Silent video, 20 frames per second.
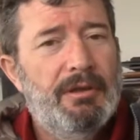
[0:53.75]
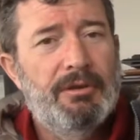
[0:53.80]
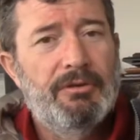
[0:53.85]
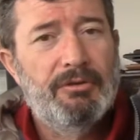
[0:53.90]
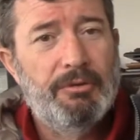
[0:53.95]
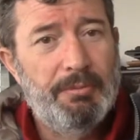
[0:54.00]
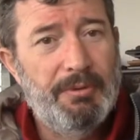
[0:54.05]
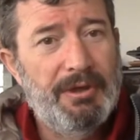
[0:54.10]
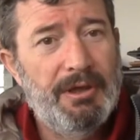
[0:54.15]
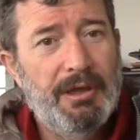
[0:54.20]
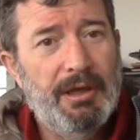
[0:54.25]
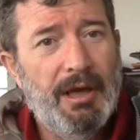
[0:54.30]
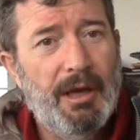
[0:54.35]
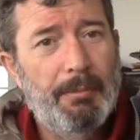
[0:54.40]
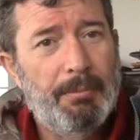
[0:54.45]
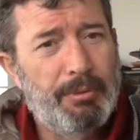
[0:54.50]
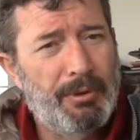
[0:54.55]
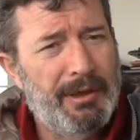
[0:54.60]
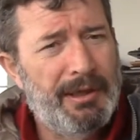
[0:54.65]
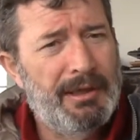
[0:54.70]
to be
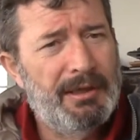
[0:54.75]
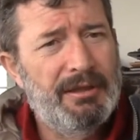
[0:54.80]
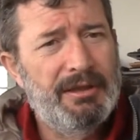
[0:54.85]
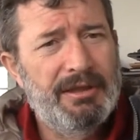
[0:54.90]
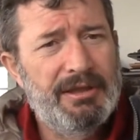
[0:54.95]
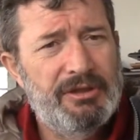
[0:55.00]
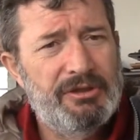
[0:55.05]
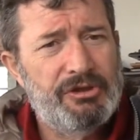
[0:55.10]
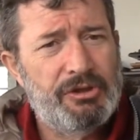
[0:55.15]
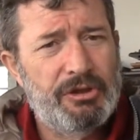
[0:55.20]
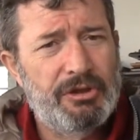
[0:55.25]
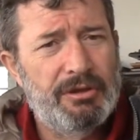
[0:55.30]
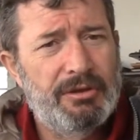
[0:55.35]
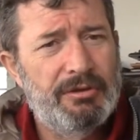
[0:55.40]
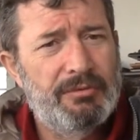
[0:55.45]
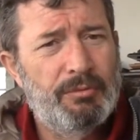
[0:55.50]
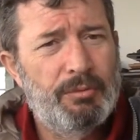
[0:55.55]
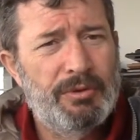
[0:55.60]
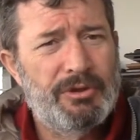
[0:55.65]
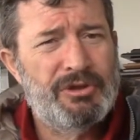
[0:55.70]
a brain
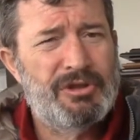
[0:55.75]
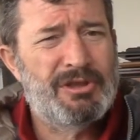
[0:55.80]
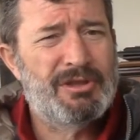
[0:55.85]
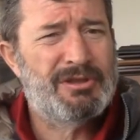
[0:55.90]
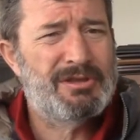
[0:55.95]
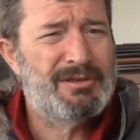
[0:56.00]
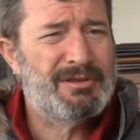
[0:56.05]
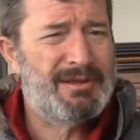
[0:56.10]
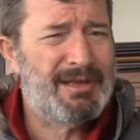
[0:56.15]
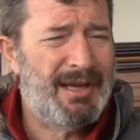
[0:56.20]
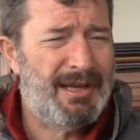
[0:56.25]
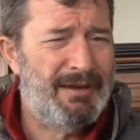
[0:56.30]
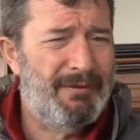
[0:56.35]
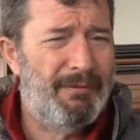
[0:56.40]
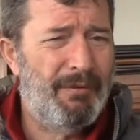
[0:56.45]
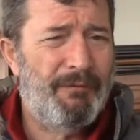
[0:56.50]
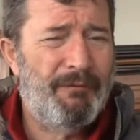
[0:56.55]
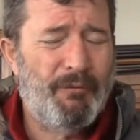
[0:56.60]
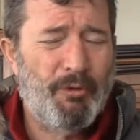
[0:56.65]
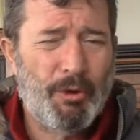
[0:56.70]
lesion, which is kind
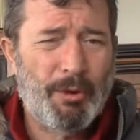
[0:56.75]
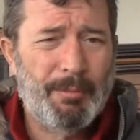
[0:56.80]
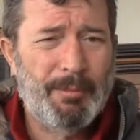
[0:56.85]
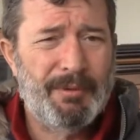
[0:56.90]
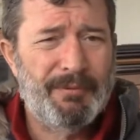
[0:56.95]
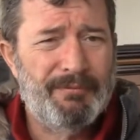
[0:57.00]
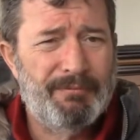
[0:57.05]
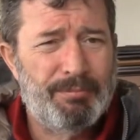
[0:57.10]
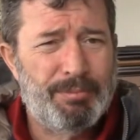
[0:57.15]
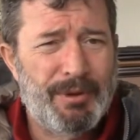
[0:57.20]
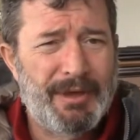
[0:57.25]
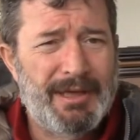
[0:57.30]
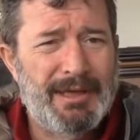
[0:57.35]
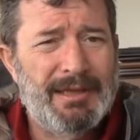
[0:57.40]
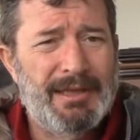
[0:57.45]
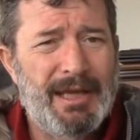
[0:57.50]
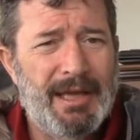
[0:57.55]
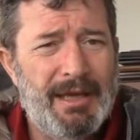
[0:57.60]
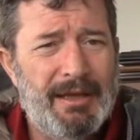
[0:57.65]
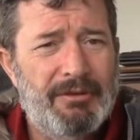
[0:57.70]
of a form of
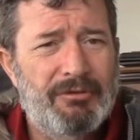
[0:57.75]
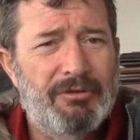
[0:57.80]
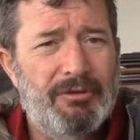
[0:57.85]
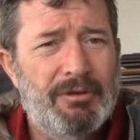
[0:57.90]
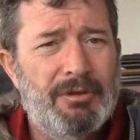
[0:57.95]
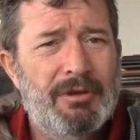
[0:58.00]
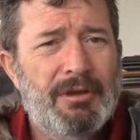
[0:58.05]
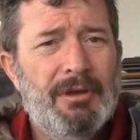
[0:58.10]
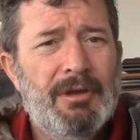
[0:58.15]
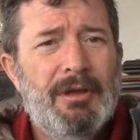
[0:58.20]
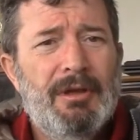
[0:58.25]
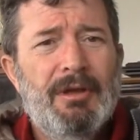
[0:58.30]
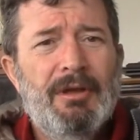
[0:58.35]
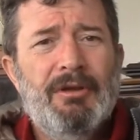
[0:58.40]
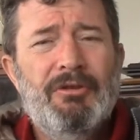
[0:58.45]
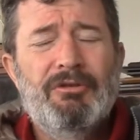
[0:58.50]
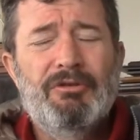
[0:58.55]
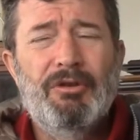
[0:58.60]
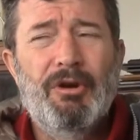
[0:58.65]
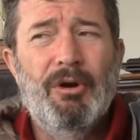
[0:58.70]
brain cancer.
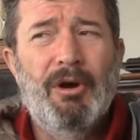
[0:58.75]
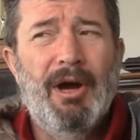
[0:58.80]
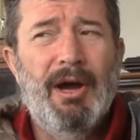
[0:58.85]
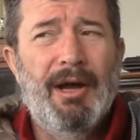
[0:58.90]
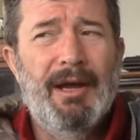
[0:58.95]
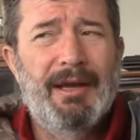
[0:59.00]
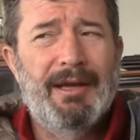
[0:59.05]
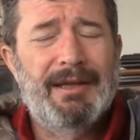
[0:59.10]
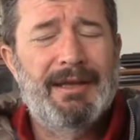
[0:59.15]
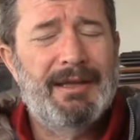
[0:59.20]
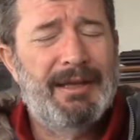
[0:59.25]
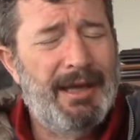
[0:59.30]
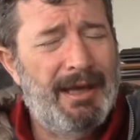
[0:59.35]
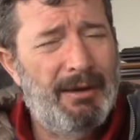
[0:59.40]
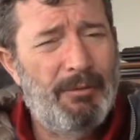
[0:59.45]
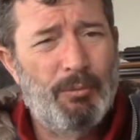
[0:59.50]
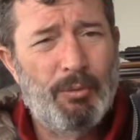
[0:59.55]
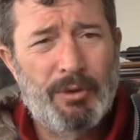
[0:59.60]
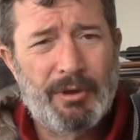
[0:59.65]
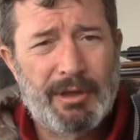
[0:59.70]
So I
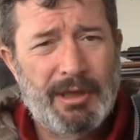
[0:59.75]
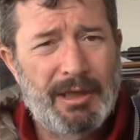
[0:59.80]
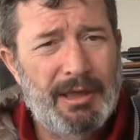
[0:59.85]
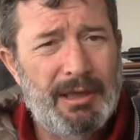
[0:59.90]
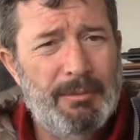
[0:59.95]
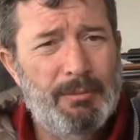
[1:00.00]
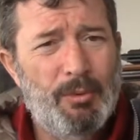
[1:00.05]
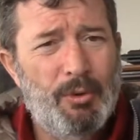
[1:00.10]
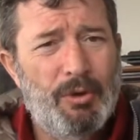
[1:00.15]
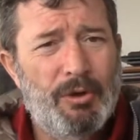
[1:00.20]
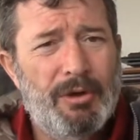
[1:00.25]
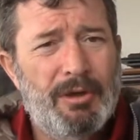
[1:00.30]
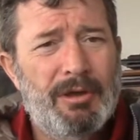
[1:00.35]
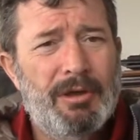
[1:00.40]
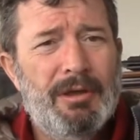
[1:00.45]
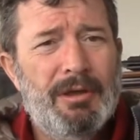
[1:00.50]
can't work anymore.